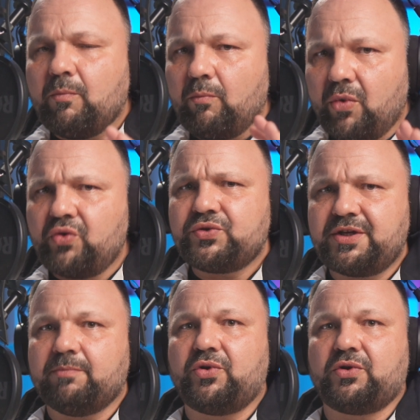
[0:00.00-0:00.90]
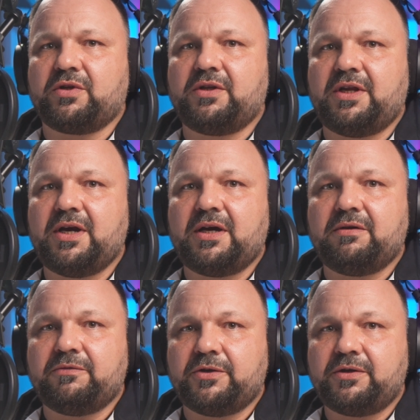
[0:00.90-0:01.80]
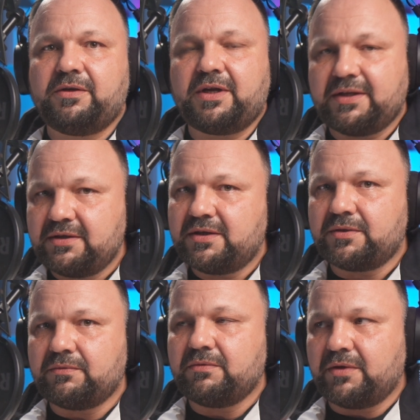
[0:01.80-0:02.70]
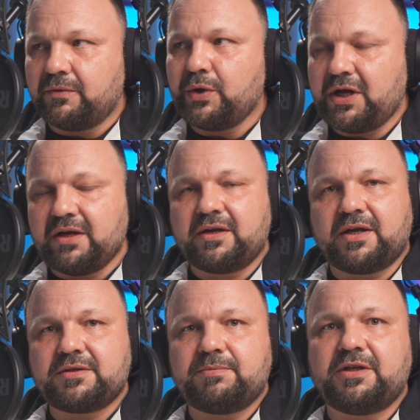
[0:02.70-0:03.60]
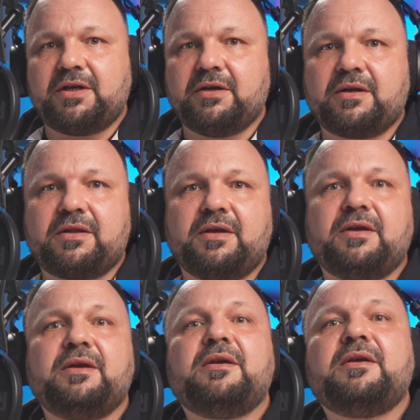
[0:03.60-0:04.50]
Most importantly, however, and this is the real announcement here, I think,